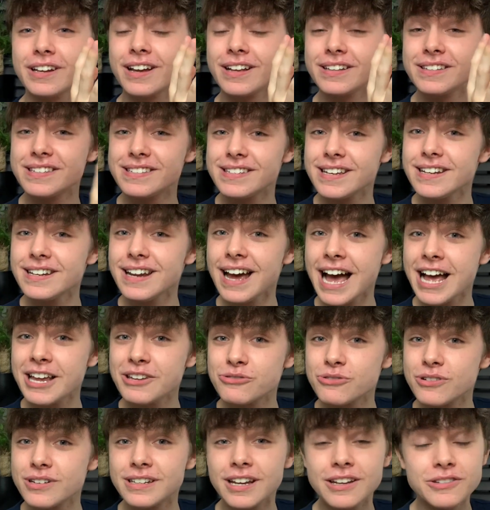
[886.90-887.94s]
Consider
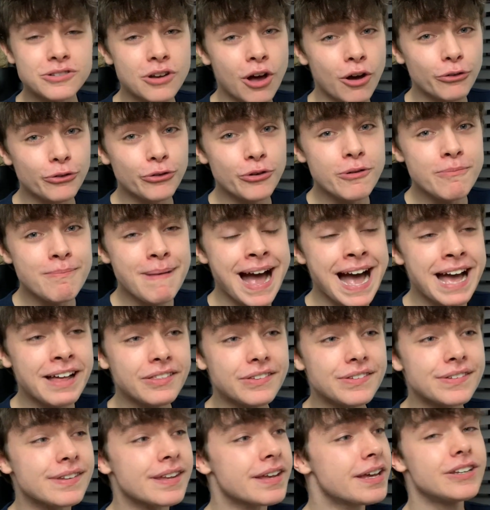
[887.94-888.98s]
Astrid has not done
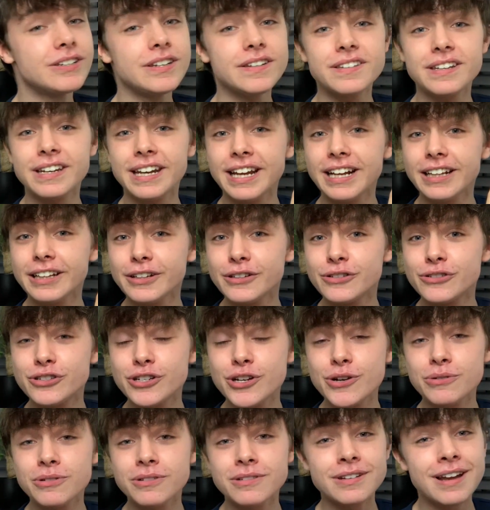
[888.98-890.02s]
maths She's an English
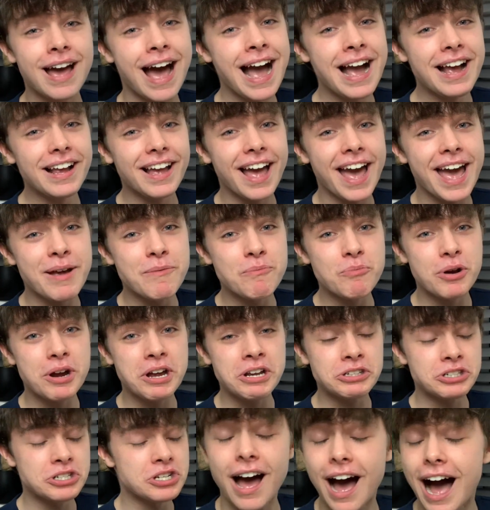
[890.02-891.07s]
student at
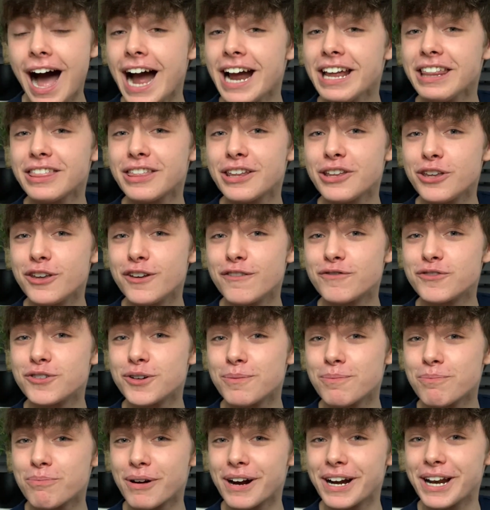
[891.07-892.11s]
Cambridge. I think you've
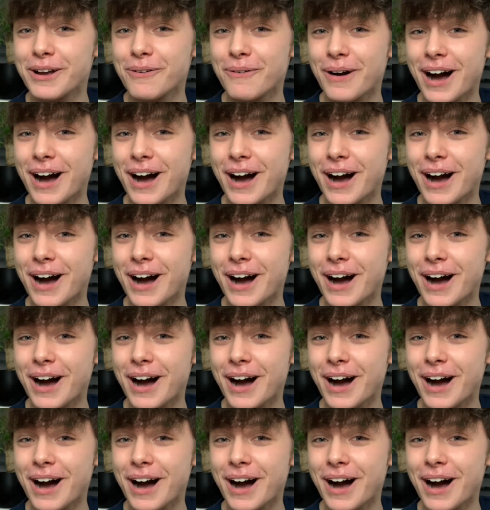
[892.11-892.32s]
done pretty